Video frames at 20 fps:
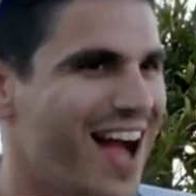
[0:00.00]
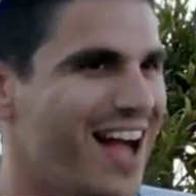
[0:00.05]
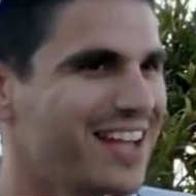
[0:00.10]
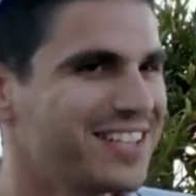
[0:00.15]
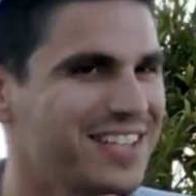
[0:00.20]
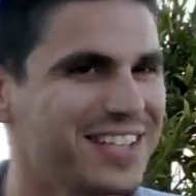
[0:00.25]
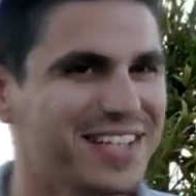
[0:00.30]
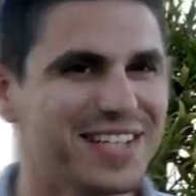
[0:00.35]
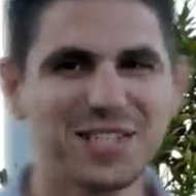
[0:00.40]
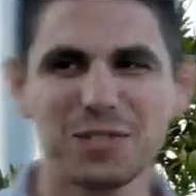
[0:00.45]
I
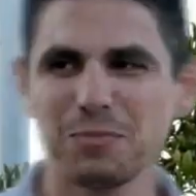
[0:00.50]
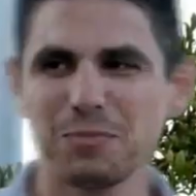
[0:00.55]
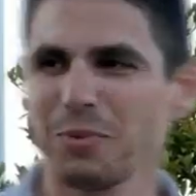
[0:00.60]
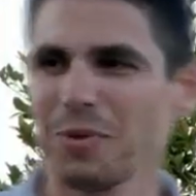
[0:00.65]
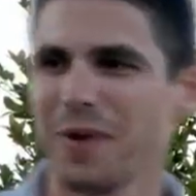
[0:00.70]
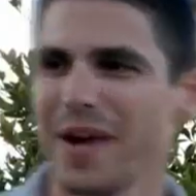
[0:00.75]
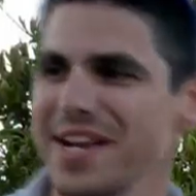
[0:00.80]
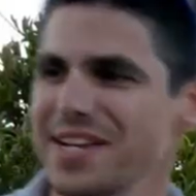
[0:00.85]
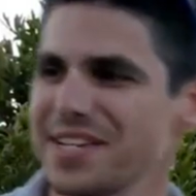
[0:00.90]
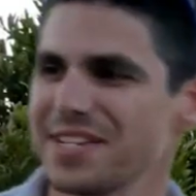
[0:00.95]
took
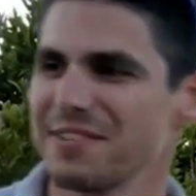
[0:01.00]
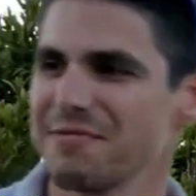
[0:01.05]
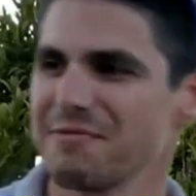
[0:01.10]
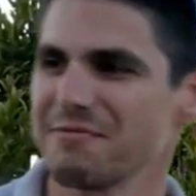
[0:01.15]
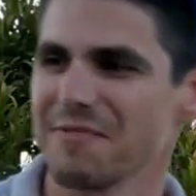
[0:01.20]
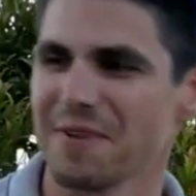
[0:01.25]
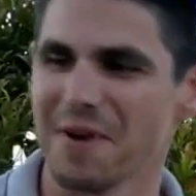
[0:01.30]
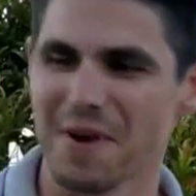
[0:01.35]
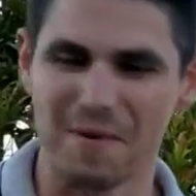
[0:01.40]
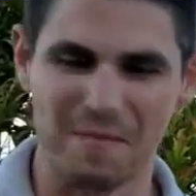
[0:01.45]
inspiration
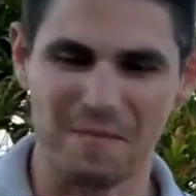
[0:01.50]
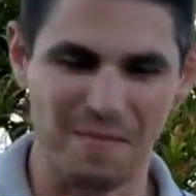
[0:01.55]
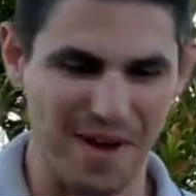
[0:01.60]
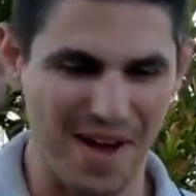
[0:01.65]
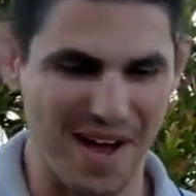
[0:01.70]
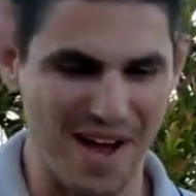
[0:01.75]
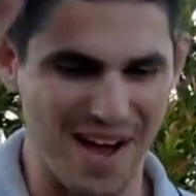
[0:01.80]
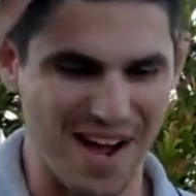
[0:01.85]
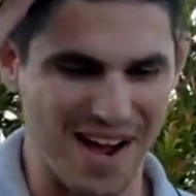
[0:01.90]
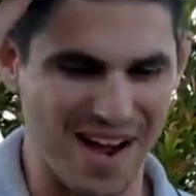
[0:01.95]
from,
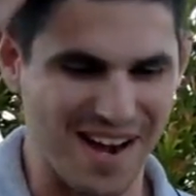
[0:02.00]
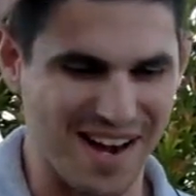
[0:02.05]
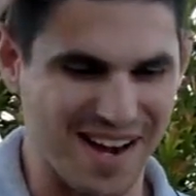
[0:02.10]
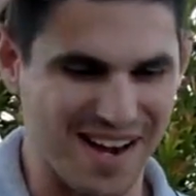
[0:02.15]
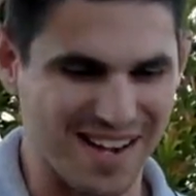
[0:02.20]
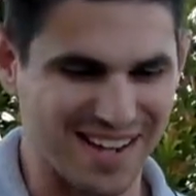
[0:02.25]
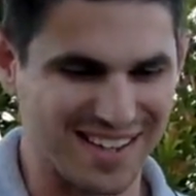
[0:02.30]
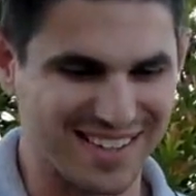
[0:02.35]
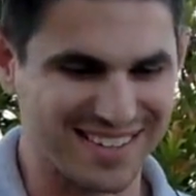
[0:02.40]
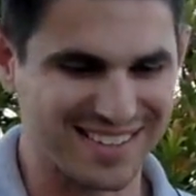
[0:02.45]

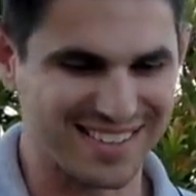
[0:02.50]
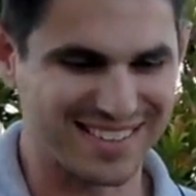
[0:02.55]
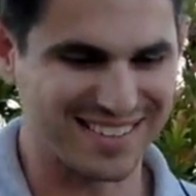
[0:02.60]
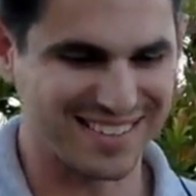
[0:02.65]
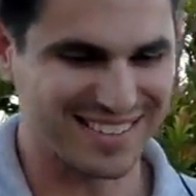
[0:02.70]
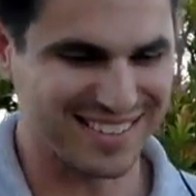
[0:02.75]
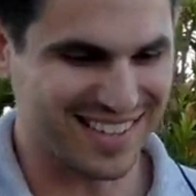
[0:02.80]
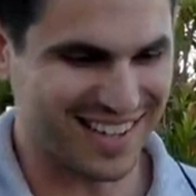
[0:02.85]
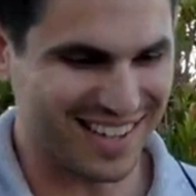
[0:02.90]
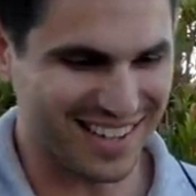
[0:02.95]

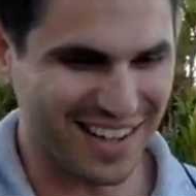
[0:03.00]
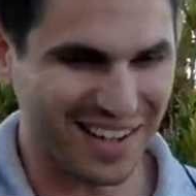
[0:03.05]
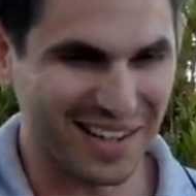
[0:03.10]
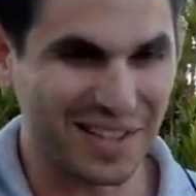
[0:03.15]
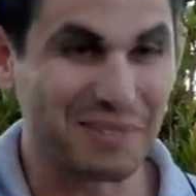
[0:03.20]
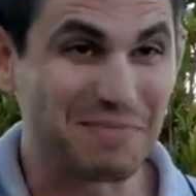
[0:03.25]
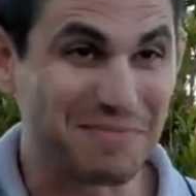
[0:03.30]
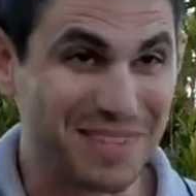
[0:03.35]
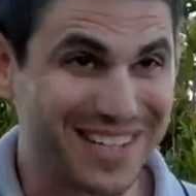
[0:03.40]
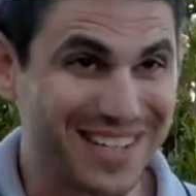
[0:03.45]

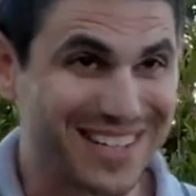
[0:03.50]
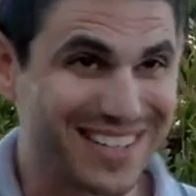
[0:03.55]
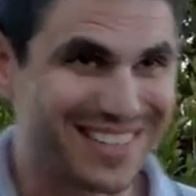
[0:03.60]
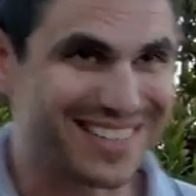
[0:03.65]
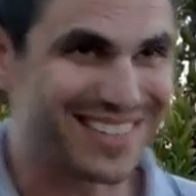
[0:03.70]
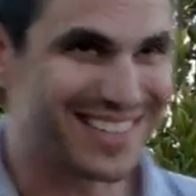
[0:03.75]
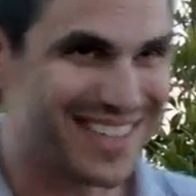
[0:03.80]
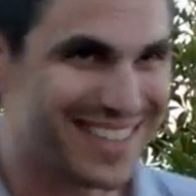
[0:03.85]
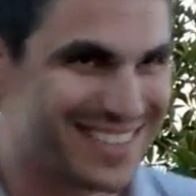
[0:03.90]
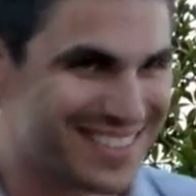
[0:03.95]
I'll admit it,
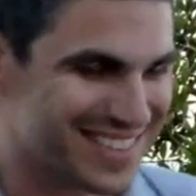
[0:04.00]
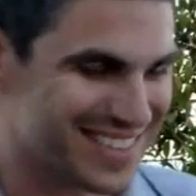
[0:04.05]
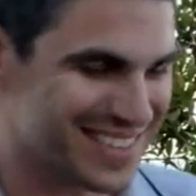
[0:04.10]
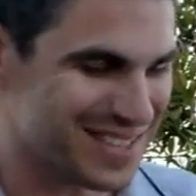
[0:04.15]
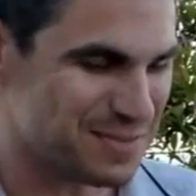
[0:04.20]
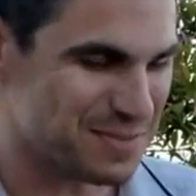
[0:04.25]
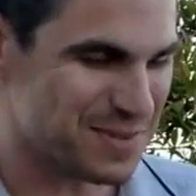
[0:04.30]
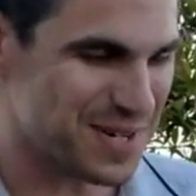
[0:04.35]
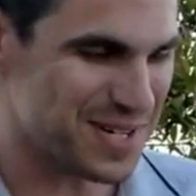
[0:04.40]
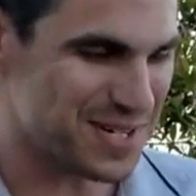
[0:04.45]
I took
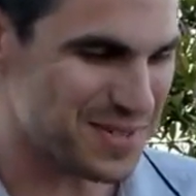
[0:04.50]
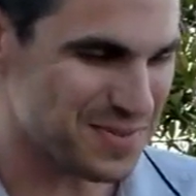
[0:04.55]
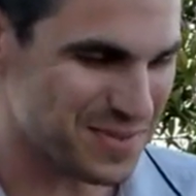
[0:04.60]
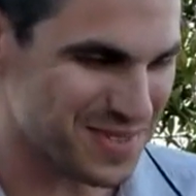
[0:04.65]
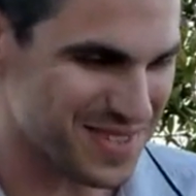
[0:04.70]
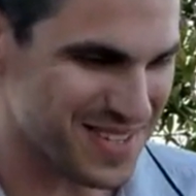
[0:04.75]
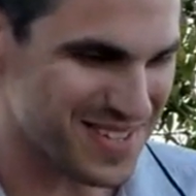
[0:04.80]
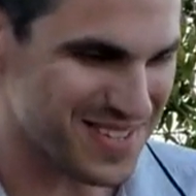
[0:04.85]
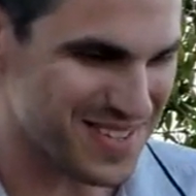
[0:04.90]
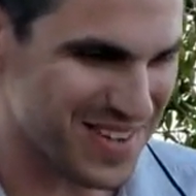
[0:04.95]
inspiration
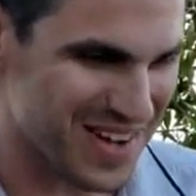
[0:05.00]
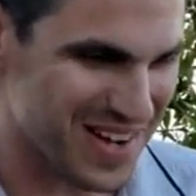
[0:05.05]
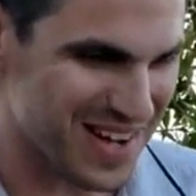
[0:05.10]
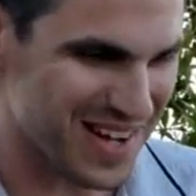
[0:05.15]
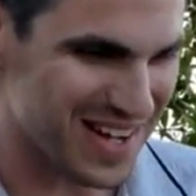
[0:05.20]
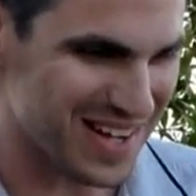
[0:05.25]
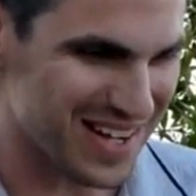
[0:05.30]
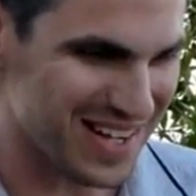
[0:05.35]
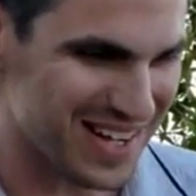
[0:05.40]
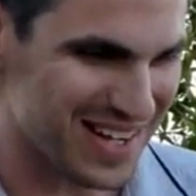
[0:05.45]
once I
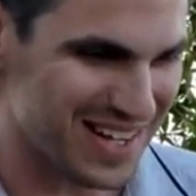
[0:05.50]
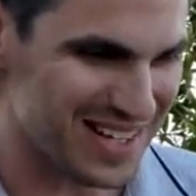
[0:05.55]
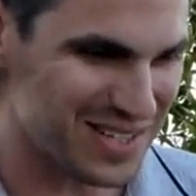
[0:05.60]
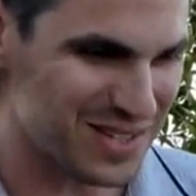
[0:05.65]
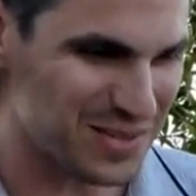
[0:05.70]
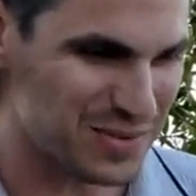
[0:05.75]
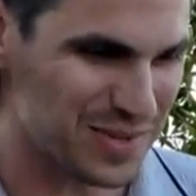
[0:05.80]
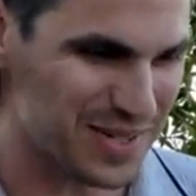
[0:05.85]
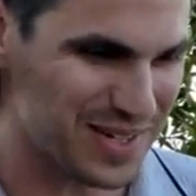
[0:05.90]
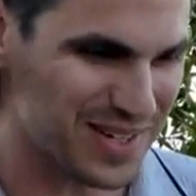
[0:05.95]
saw a
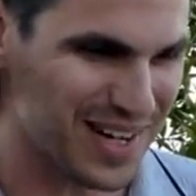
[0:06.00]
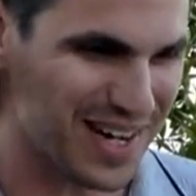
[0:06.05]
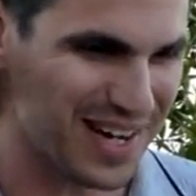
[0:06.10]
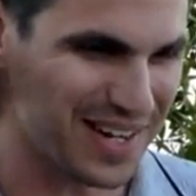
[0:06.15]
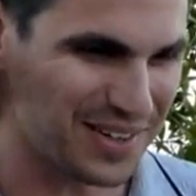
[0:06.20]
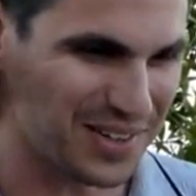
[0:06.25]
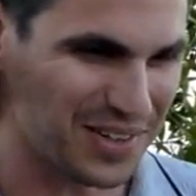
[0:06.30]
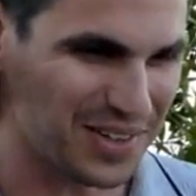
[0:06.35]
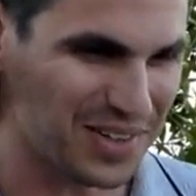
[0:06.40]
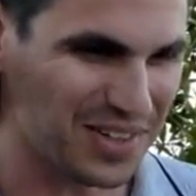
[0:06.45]
Twitter
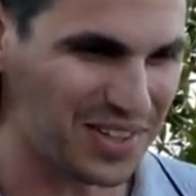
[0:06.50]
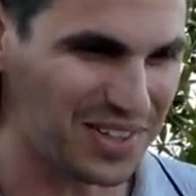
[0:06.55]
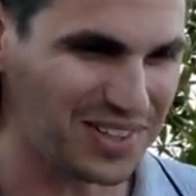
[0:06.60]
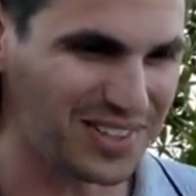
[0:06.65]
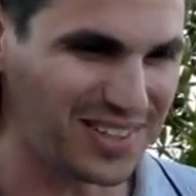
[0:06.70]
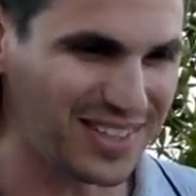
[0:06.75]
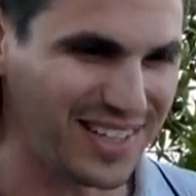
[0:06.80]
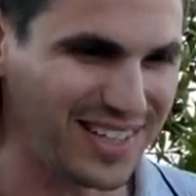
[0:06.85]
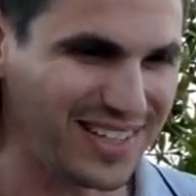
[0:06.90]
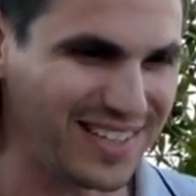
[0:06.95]
handle
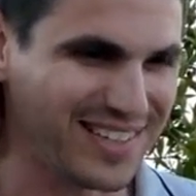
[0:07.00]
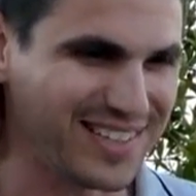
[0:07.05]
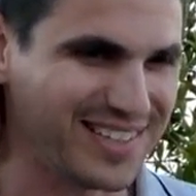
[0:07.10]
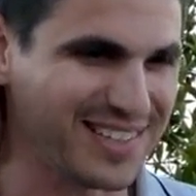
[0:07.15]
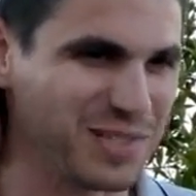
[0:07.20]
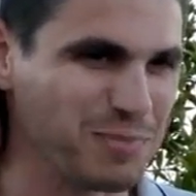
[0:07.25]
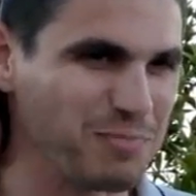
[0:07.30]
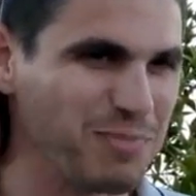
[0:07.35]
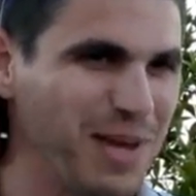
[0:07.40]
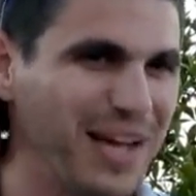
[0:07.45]
called
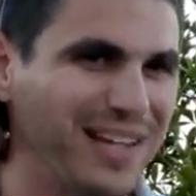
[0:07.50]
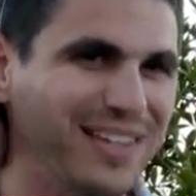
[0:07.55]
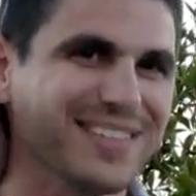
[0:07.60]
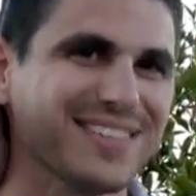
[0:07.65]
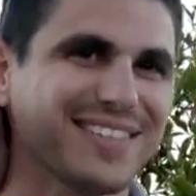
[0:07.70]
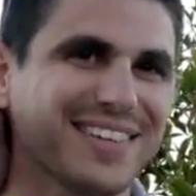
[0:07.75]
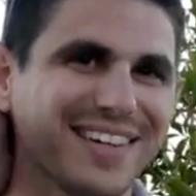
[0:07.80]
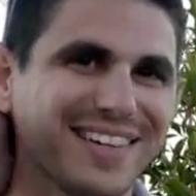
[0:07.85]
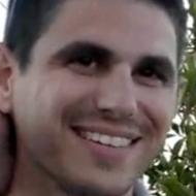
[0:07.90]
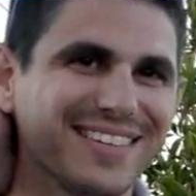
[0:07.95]
This Is
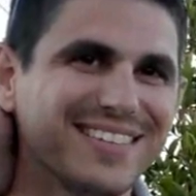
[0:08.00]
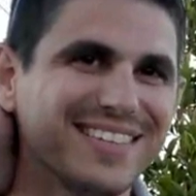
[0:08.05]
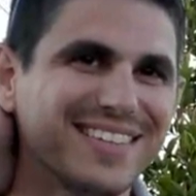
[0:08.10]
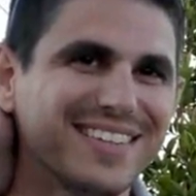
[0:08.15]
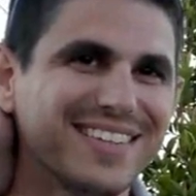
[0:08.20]
Palestine.